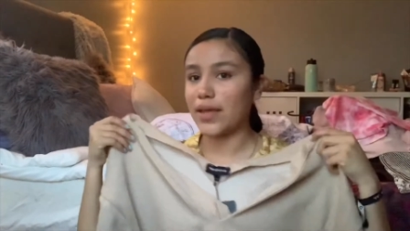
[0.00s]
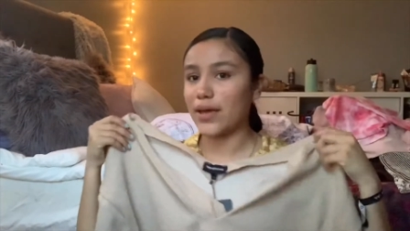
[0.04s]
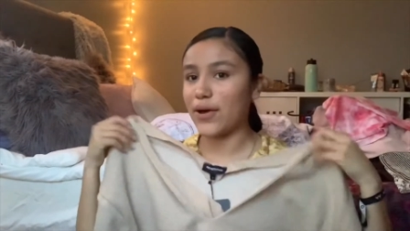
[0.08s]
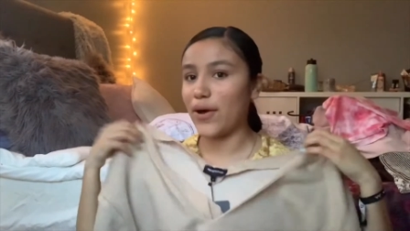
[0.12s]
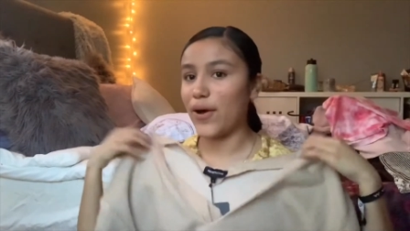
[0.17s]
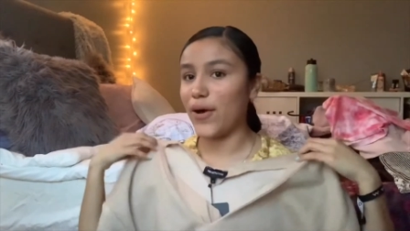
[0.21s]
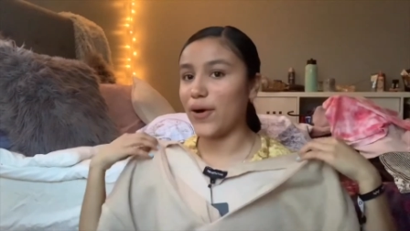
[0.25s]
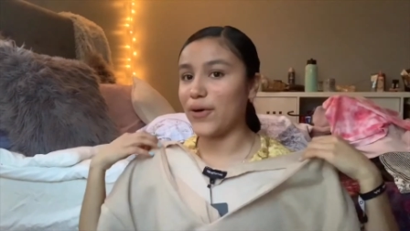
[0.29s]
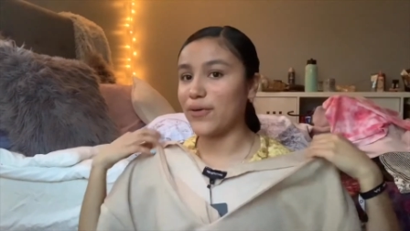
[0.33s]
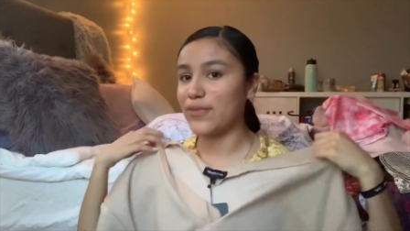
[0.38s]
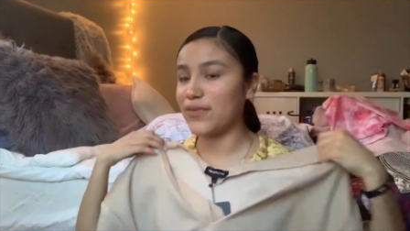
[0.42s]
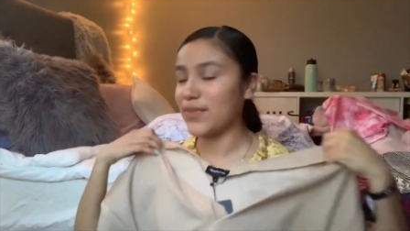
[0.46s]

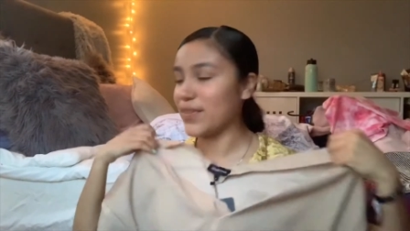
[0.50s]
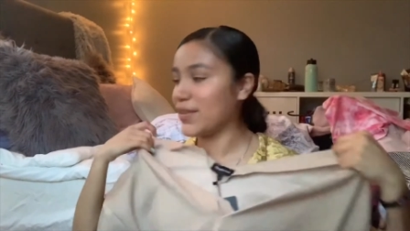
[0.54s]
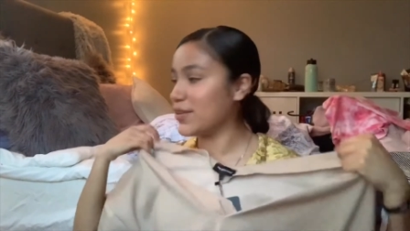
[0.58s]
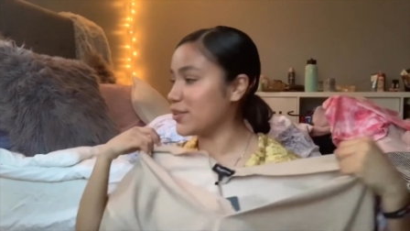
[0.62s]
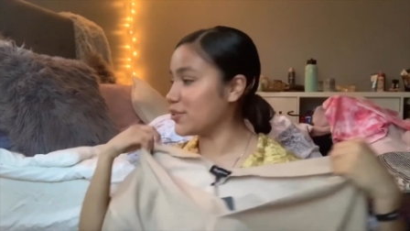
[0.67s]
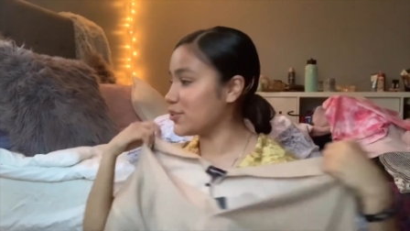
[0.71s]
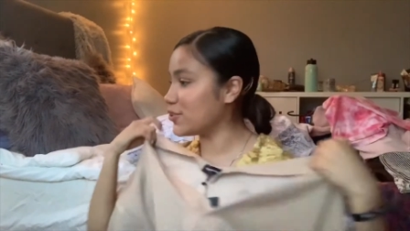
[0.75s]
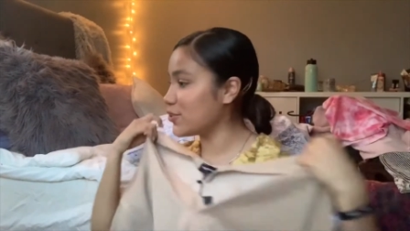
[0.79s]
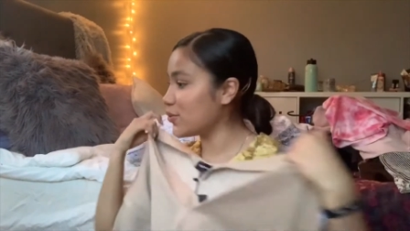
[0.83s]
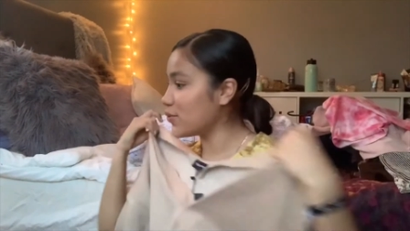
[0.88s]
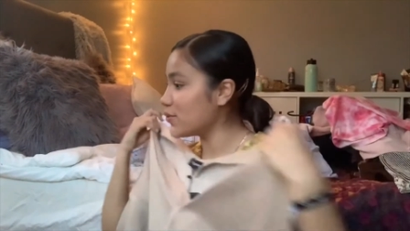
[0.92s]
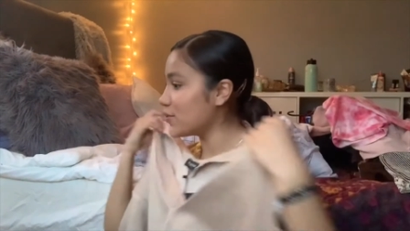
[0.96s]
off the
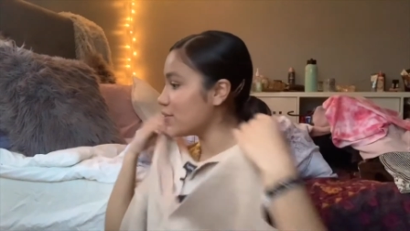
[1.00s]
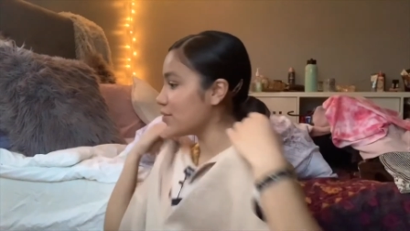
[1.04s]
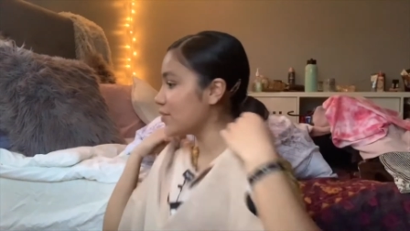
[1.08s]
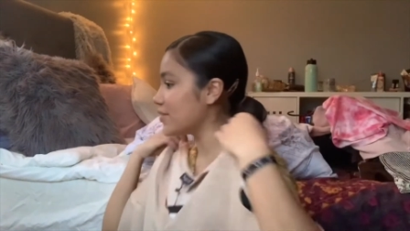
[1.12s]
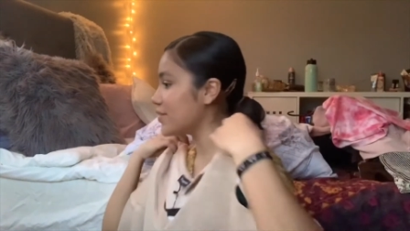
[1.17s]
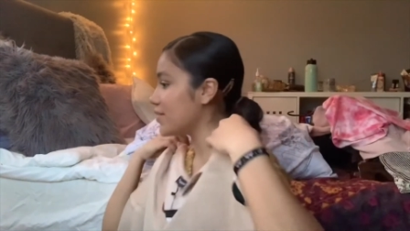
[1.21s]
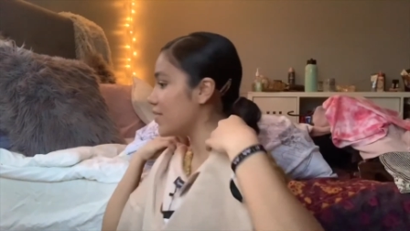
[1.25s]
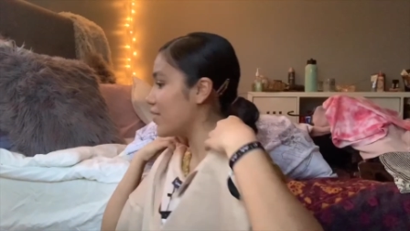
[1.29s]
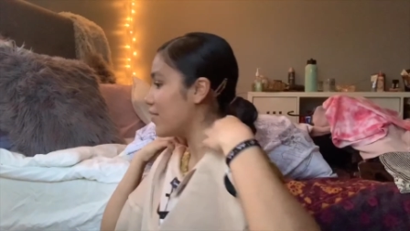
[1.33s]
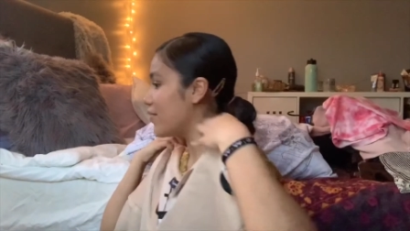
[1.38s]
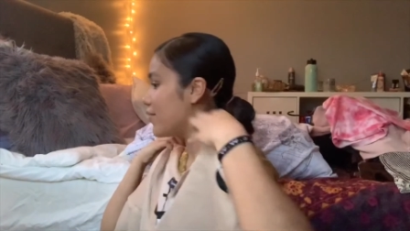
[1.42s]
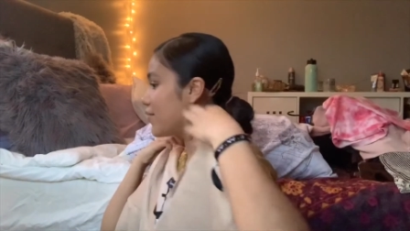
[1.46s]
shoulder
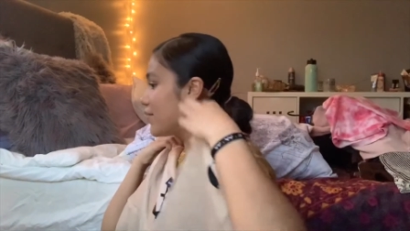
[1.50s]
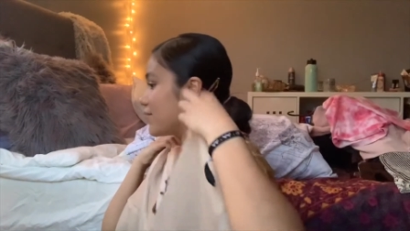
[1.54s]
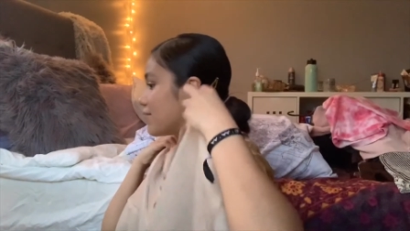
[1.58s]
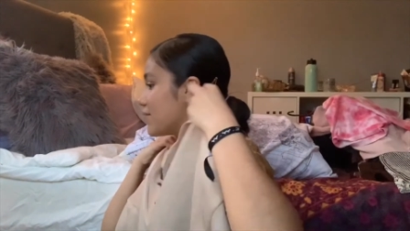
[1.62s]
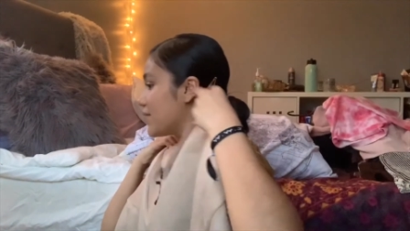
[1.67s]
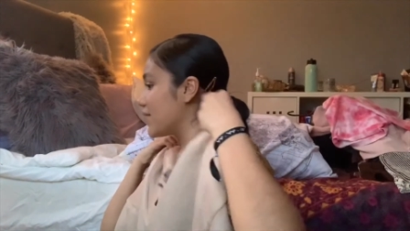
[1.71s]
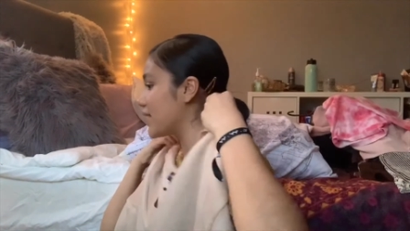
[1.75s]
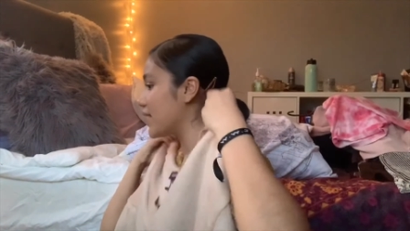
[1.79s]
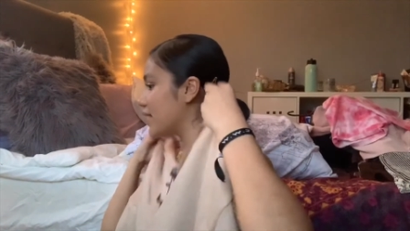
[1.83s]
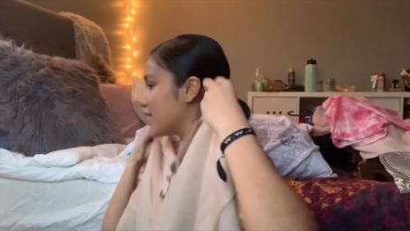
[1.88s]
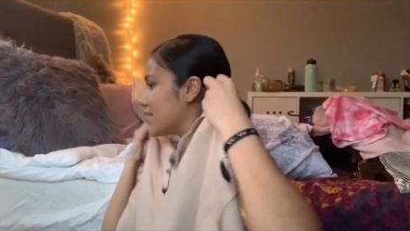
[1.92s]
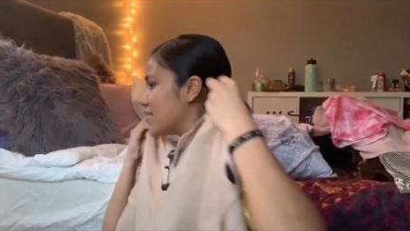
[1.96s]
on me
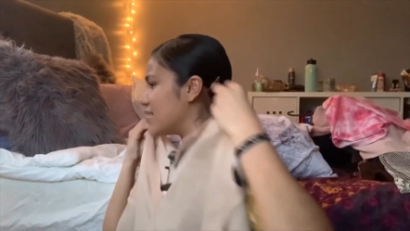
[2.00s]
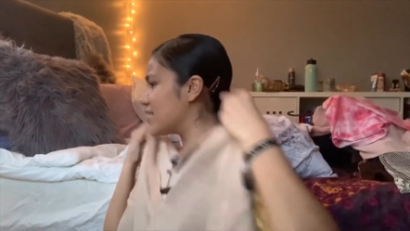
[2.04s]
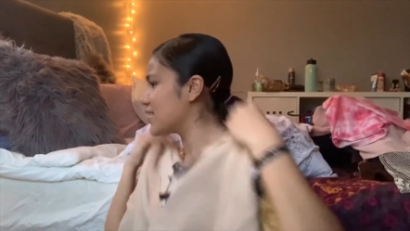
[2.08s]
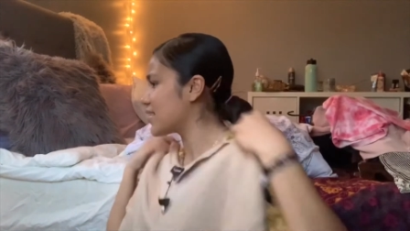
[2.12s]
because it